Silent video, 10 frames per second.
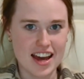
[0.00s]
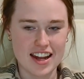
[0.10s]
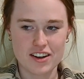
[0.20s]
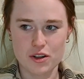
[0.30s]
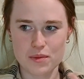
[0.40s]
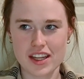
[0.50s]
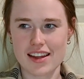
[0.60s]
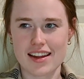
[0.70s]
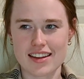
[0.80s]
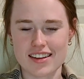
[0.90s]
And normally,
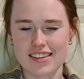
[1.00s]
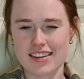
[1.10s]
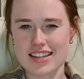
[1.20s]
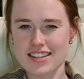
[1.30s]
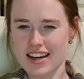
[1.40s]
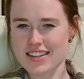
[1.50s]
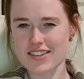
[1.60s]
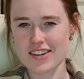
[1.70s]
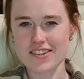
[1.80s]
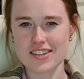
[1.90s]
like, these kinds of
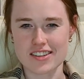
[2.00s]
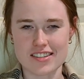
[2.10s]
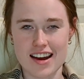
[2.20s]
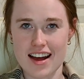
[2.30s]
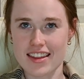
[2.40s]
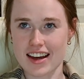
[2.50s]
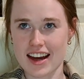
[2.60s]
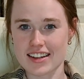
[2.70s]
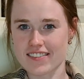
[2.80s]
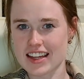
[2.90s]
shows are not the
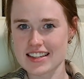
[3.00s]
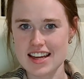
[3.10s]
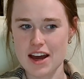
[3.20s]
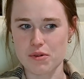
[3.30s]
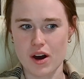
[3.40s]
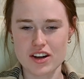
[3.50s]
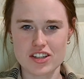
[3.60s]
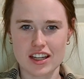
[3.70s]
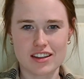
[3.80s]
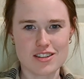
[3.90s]
kind of things that I watch,
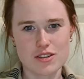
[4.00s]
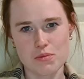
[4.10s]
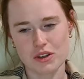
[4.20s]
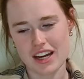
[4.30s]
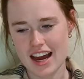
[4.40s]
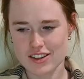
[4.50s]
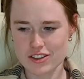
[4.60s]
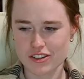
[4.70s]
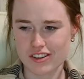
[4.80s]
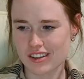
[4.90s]
like the
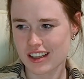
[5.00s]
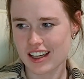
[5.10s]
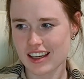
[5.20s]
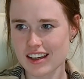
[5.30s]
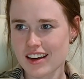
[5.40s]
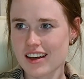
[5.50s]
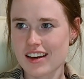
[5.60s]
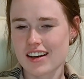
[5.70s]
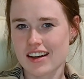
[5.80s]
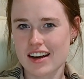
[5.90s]
supernatural-y
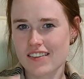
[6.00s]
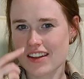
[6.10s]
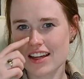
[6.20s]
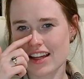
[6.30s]
kind of thing.